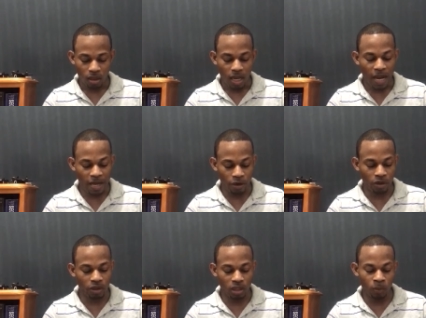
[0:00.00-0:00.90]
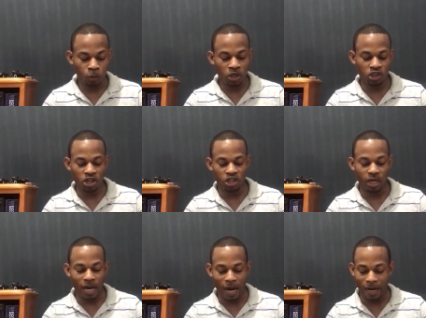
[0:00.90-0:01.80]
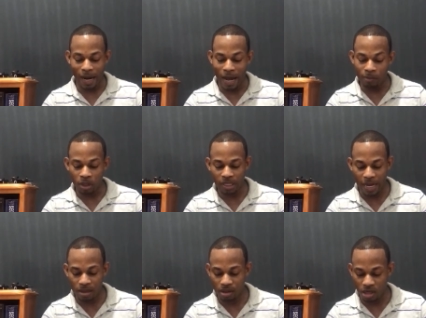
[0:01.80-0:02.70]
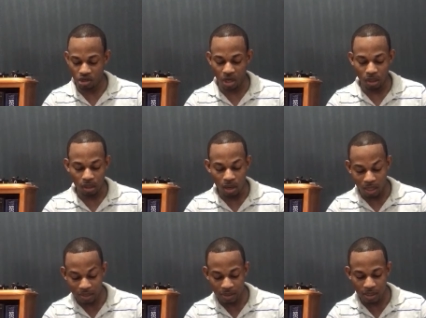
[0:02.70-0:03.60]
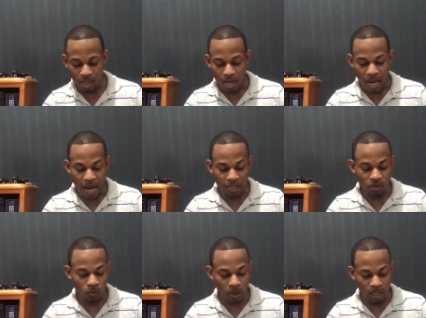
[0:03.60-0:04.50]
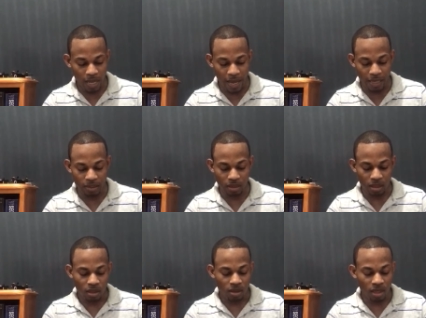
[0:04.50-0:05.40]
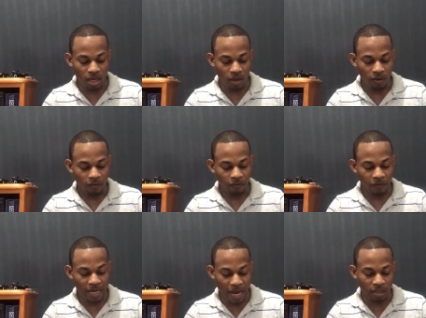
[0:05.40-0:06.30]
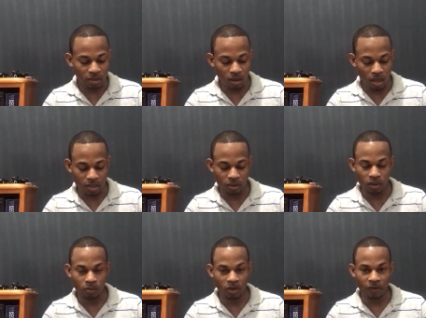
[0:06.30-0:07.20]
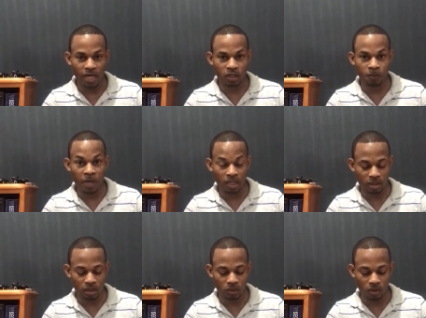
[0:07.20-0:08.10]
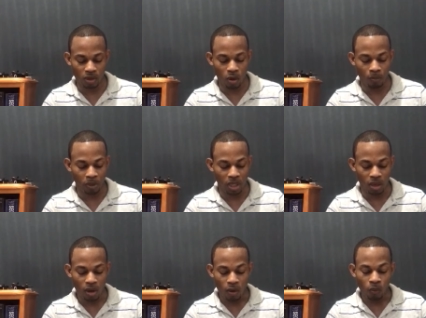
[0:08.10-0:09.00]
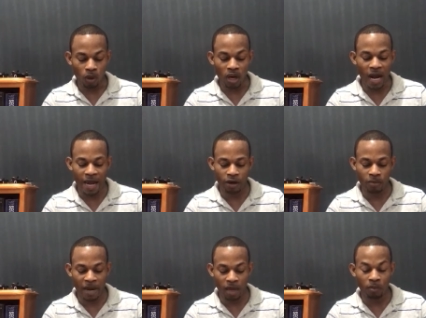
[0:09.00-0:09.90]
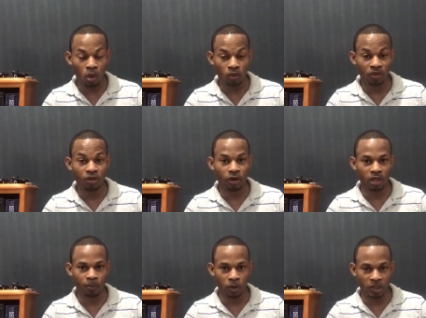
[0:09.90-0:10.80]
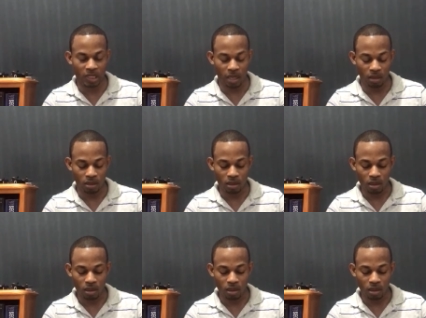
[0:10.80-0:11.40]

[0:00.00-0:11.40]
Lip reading: higher depreciation and amortization cost, as well as the finance cost in terms of expenses to the company were higher by about 30%.